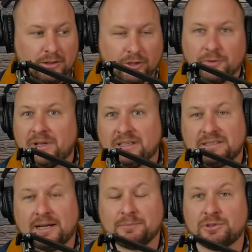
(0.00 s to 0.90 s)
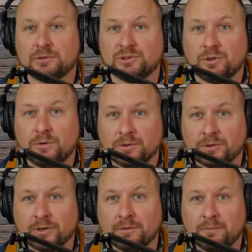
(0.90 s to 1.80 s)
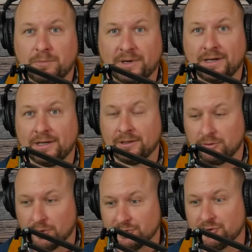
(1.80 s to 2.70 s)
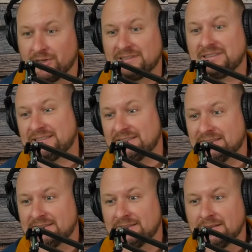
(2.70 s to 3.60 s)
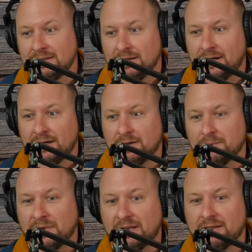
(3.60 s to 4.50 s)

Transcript: they're being tapped on the shoulder by larger entities, um,